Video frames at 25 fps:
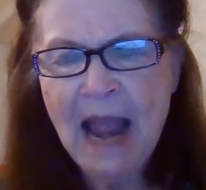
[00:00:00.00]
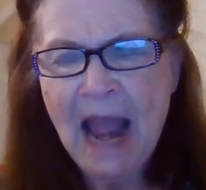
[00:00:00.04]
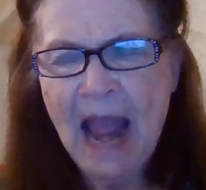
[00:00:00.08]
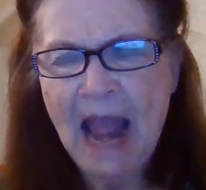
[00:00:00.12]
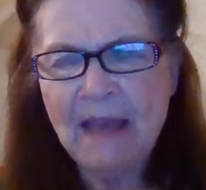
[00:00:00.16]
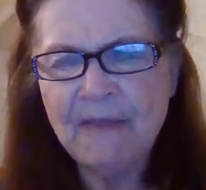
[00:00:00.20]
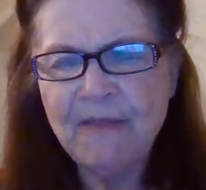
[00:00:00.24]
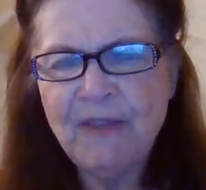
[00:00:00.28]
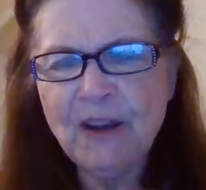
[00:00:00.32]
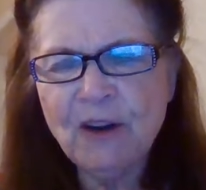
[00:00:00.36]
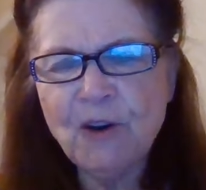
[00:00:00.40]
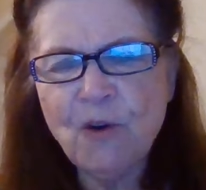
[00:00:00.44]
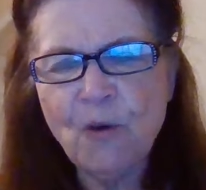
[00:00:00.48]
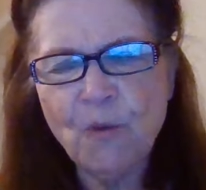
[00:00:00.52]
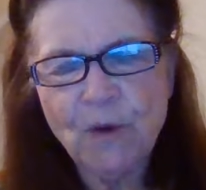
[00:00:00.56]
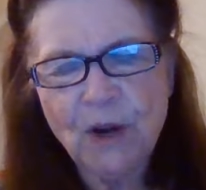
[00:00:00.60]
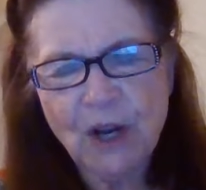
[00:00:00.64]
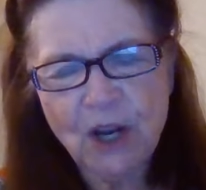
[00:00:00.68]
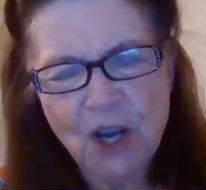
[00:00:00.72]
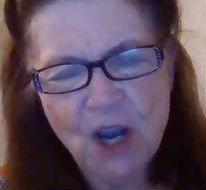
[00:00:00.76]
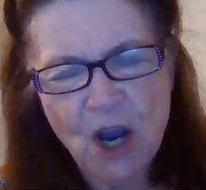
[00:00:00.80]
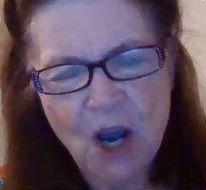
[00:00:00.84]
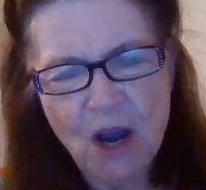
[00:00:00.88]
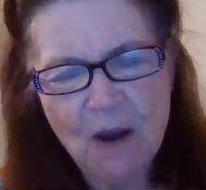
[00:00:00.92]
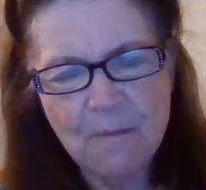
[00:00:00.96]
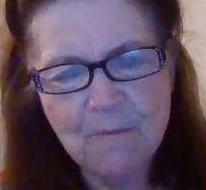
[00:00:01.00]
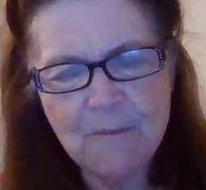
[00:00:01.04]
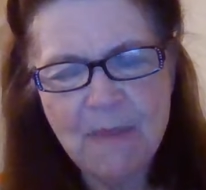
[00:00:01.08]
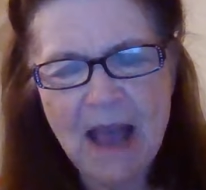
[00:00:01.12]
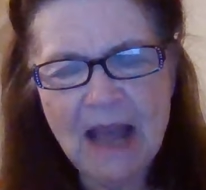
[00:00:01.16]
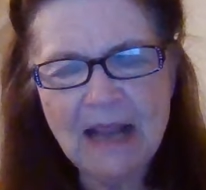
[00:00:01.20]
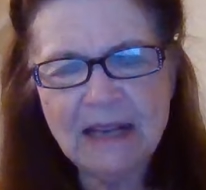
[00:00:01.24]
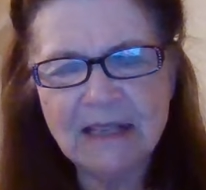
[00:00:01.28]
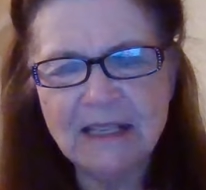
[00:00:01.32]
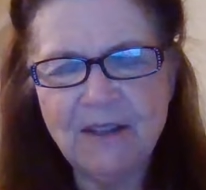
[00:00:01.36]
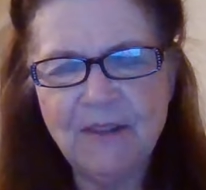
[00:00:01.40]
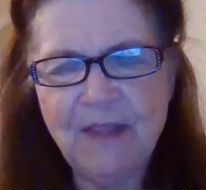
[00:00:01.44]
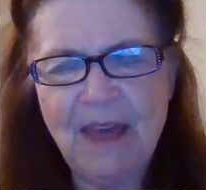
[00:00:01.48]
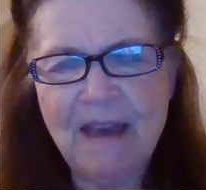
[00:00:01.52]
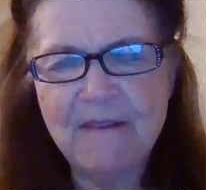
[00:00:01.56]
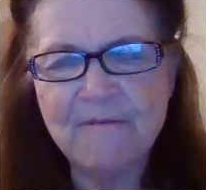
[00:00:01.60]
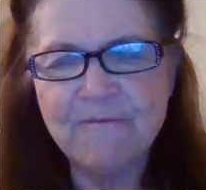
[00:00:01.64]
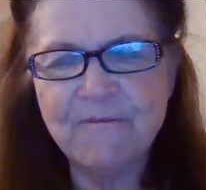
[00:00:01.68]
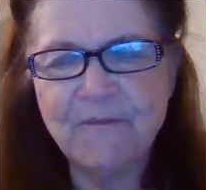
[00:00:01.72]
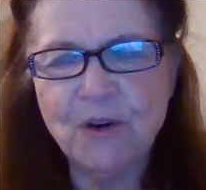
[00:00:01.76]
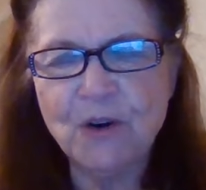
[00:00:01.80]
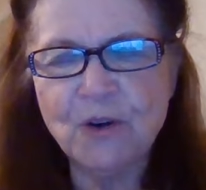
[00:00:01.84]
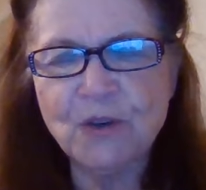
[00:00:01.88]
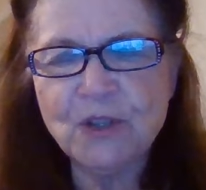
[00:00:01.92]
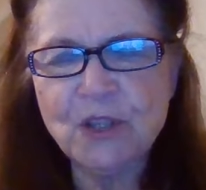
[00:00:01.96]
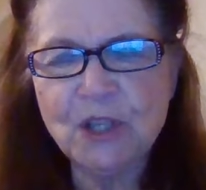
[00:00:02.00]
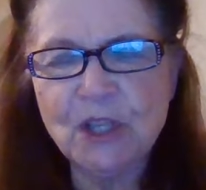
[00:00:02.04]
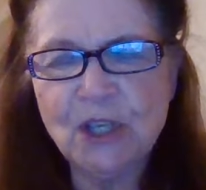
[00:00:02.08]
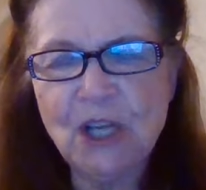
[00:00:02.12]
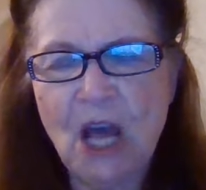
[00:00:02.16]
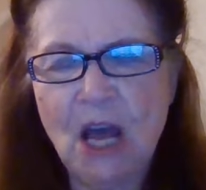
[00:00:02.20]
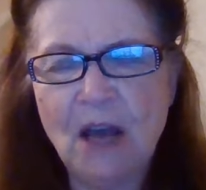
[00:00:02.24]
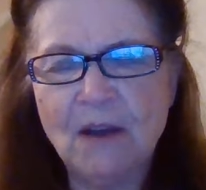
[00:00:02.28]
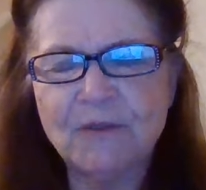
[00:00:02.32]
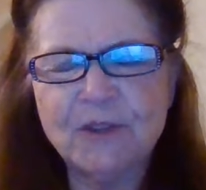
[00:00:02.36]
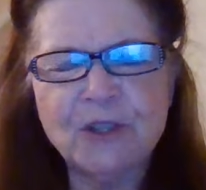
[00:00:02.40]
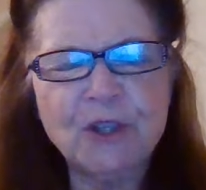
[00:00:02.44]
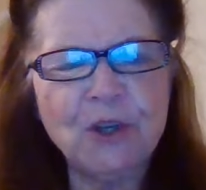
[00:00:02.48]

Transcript: and they're going to come back to that first love.